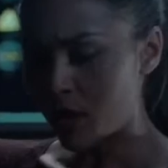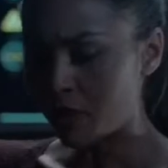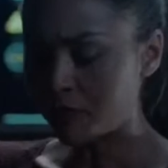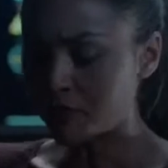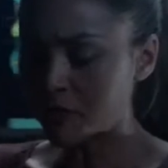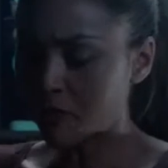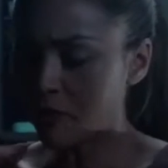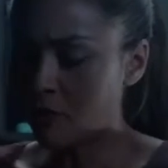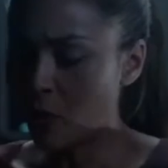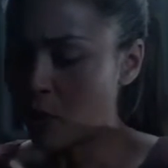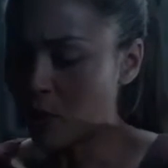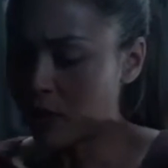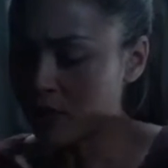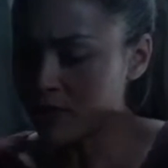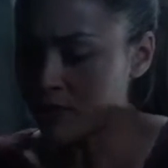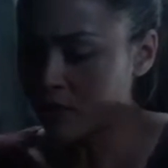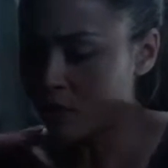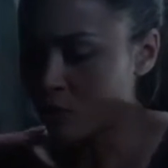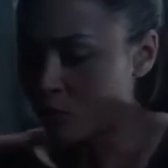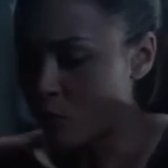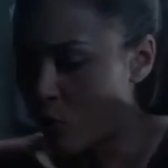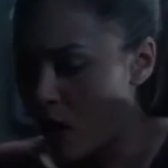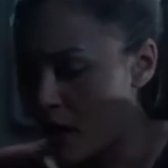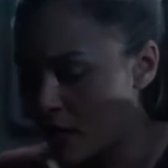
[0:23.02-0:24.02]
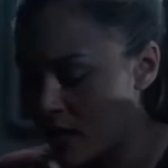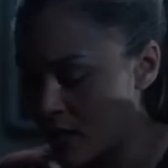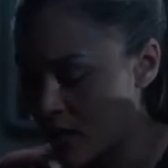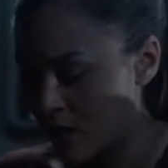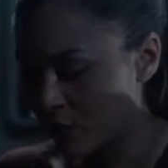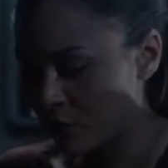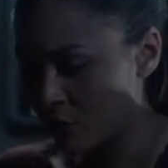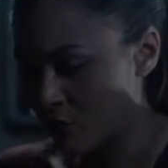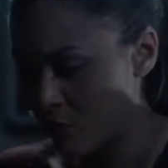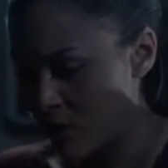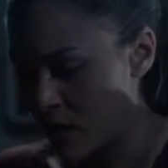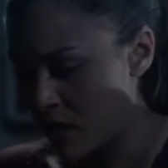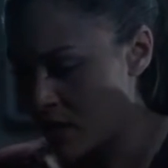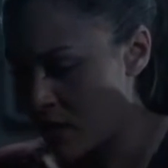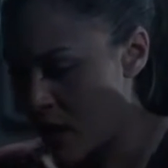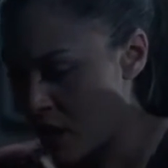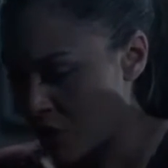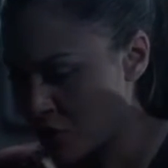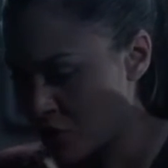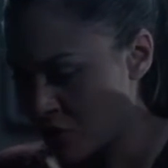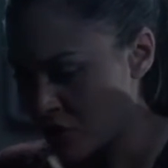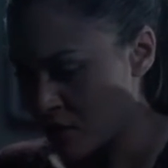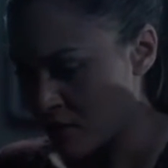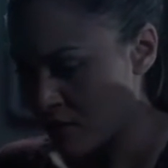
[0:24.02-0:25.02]
We have to focus on writing out the
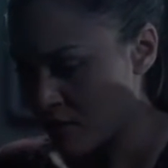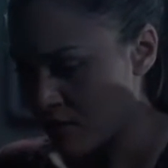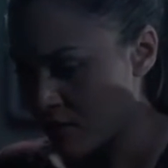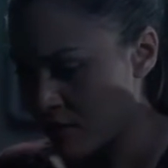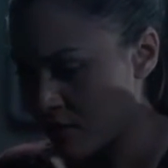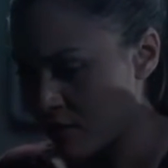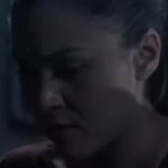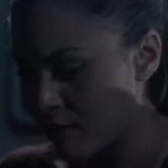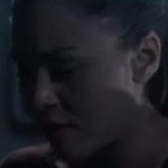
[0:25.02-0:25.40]
radiation